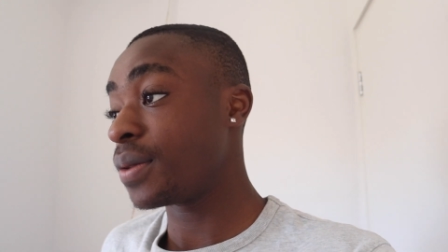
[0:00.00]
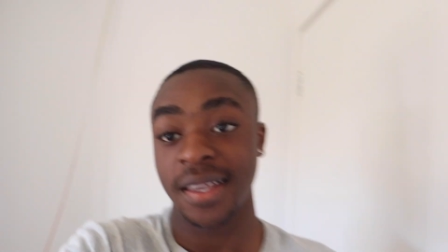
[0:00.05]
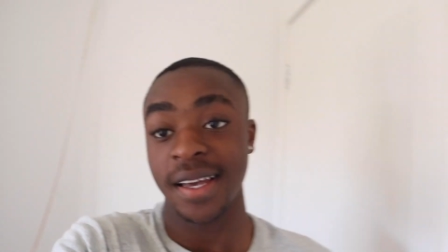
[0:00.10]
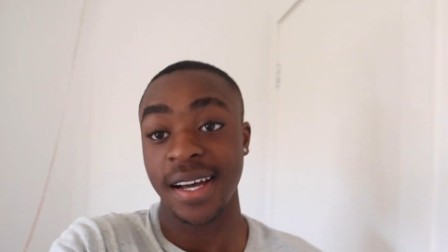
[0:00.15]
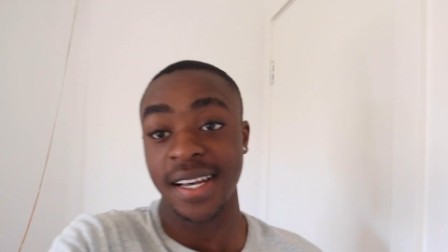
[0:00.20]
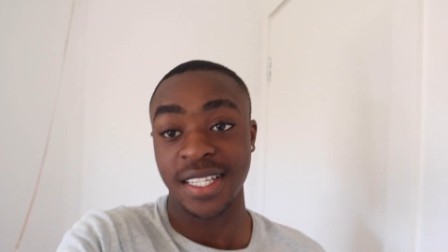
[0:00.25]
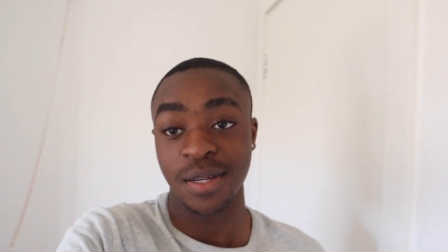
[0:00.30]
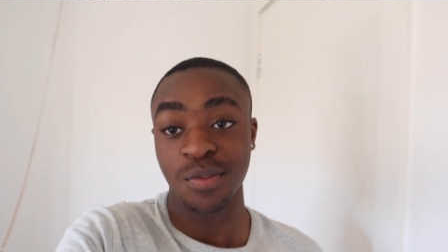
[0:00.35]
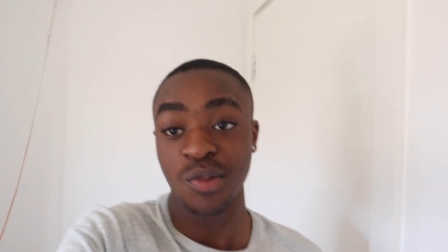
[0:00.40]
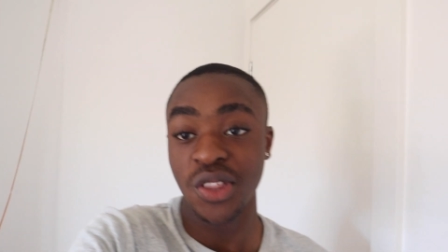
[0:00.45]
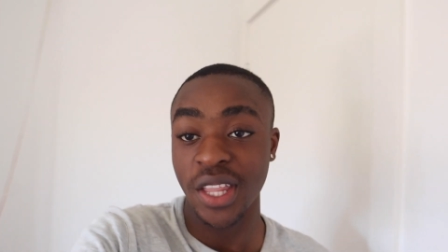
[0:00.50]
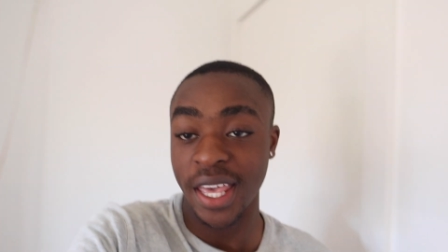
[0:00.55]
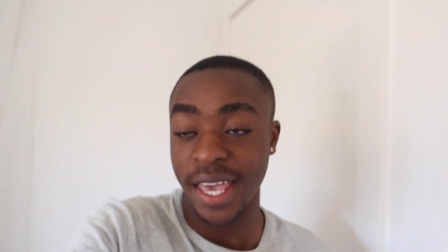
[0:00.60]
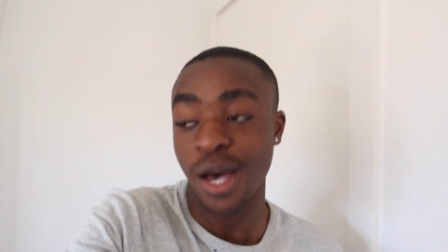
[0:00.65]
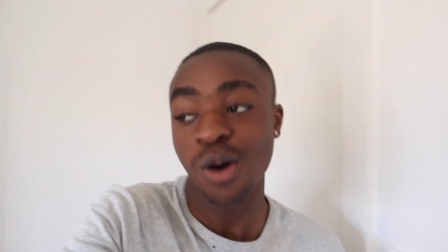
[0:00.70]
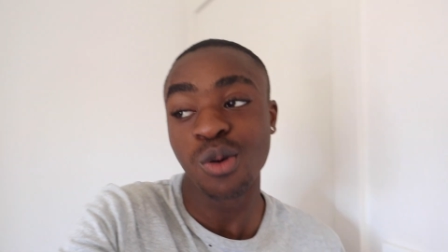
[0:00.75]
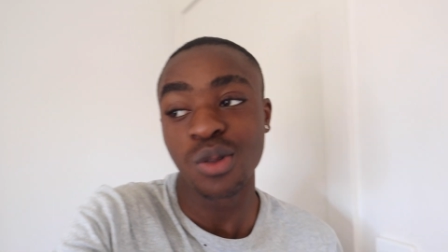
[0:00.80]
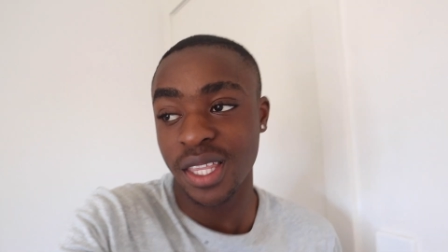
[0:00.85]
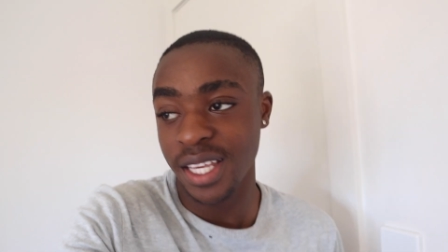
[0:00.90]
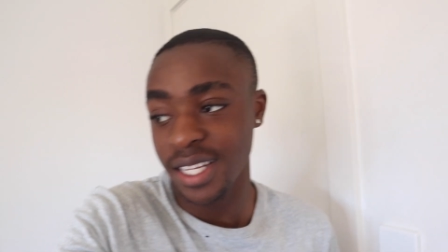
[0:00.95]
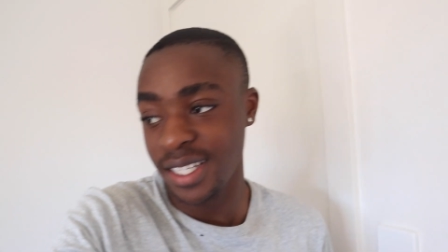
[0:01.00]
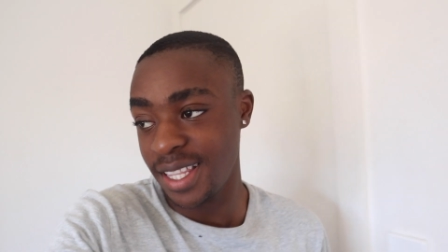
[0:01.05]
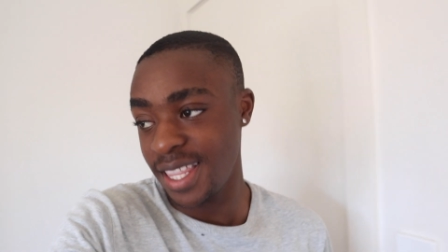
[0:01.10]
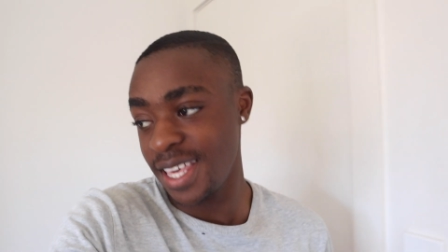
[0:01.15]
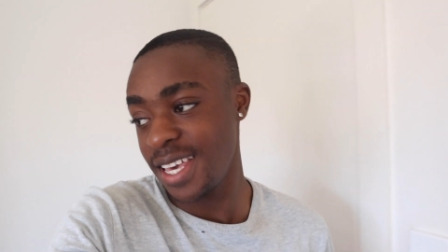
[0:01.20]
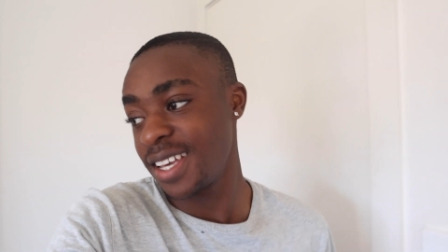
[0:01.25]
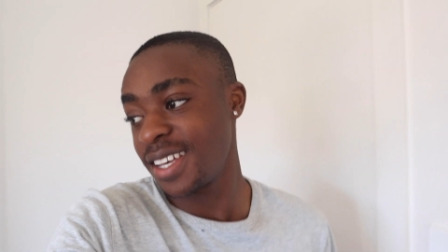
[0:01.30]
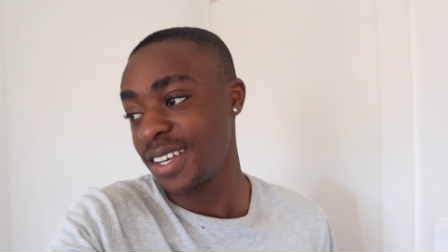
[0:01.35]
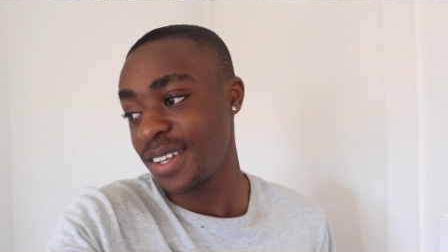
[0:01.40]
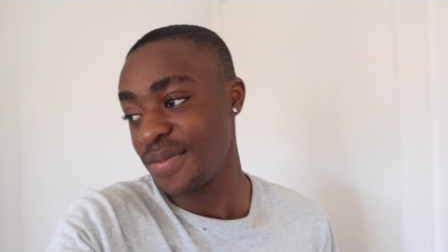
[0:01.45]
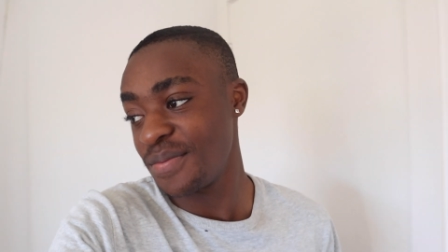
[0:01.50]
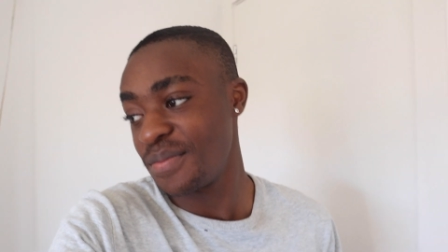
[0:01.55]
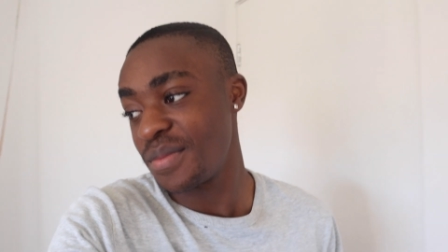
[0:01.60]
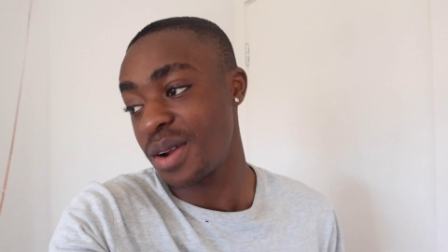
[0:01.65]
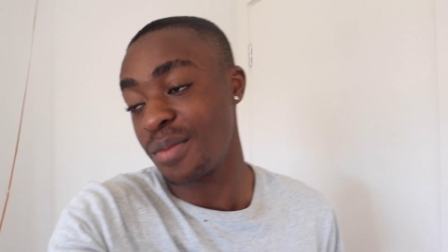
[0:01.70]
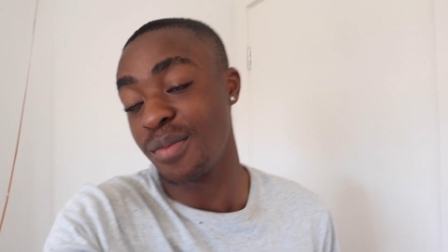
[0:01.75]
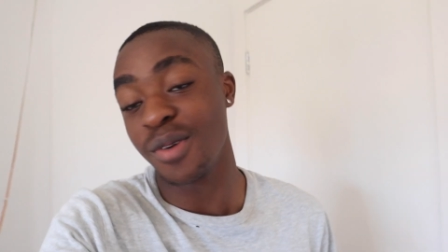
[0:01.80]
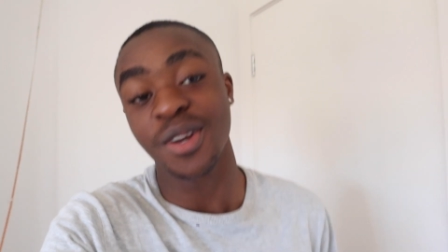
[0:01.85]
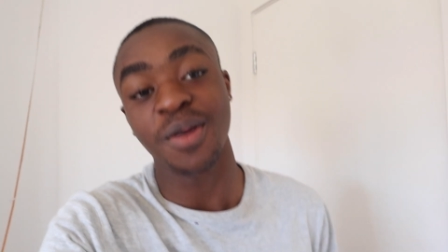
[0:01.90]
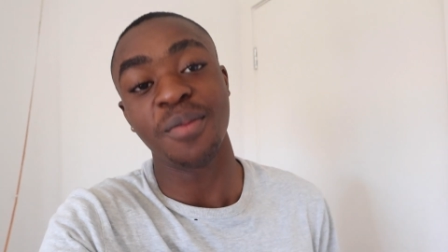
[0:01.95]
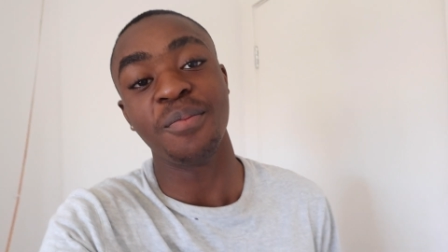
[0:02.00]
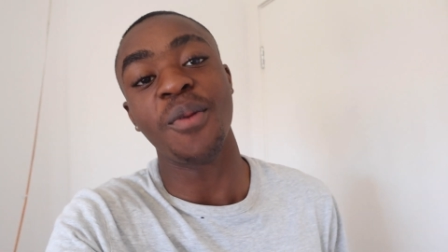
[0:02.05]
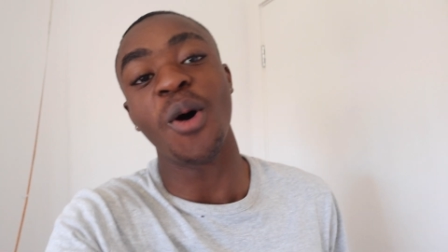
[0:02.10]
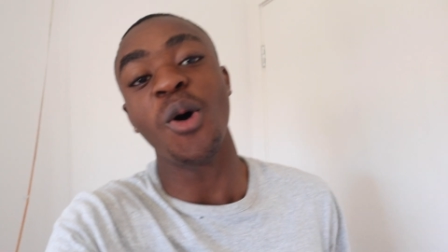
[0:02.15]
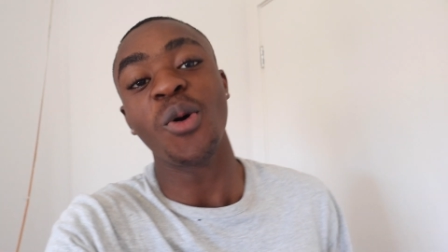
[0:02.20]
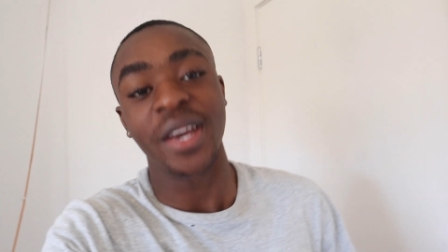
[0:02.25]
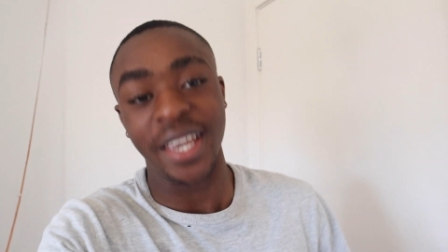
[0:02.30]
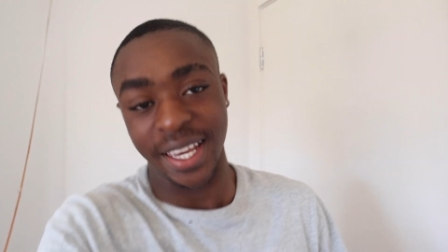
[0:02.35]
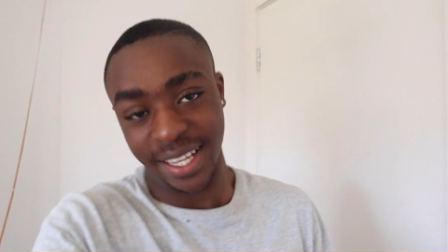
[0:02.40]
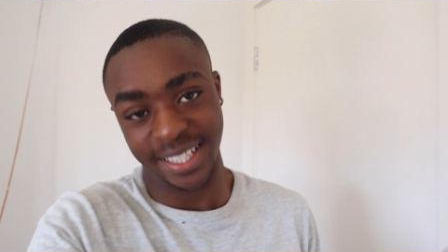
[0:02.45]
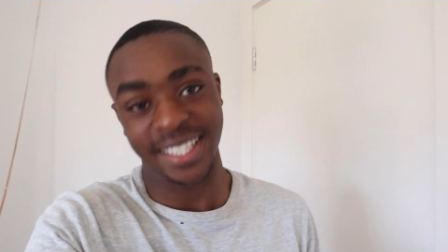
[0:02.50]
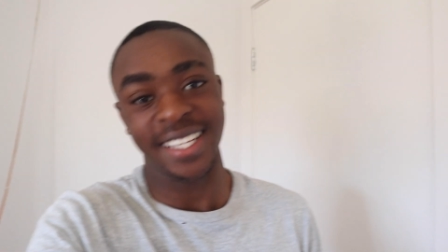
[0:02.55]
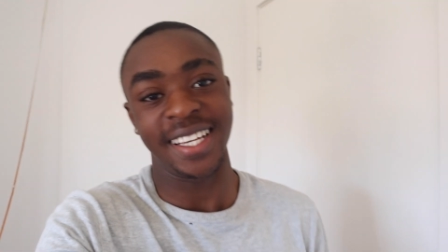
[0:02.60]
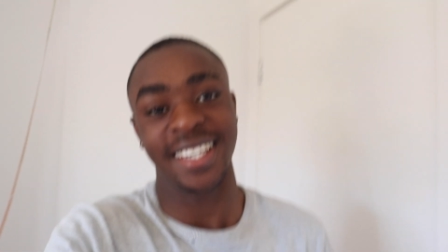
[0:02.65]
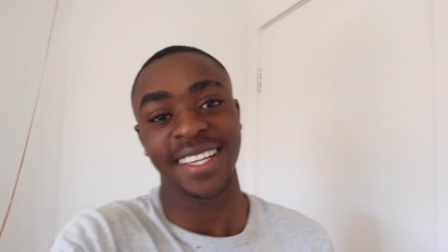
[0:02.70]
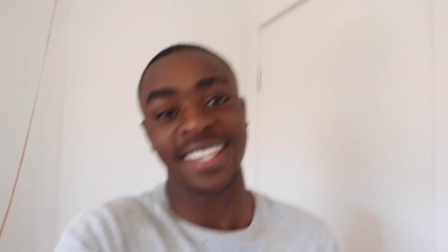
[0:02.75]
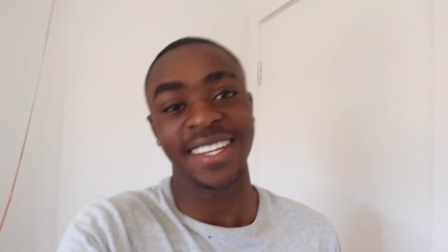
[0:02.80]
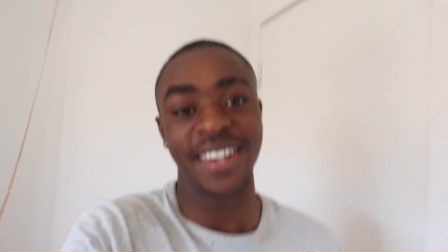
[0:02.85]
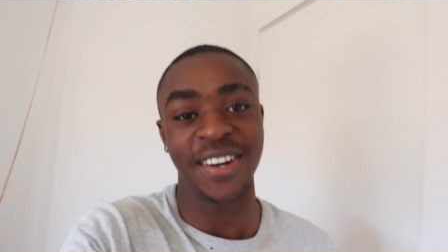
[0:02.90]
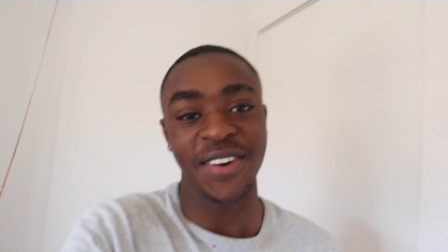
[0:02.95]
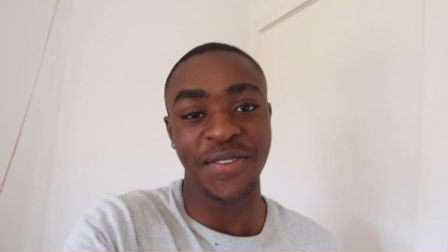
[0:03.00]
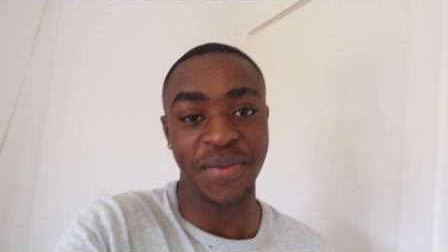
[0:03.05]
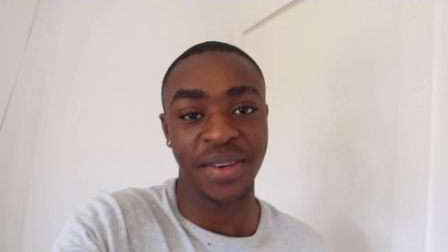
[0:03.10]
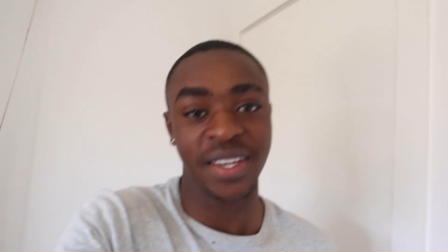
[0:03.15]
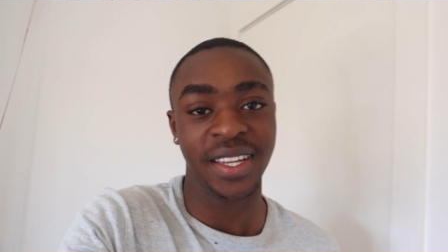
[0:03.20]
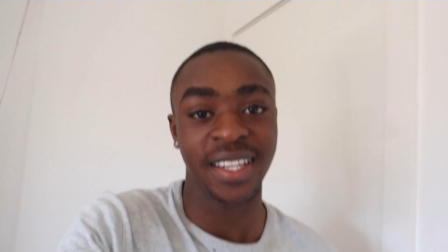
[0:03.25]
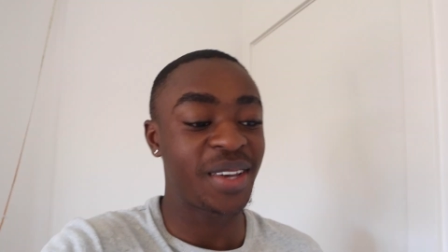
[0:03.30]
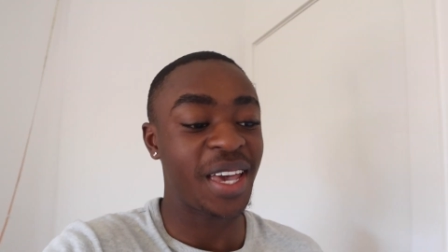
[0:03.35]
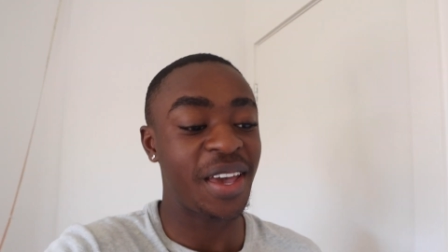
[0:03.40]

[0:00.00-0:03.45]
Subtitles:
Guys, I'm on the healthy thing, but I'm on a bulking thing, you know what I mean?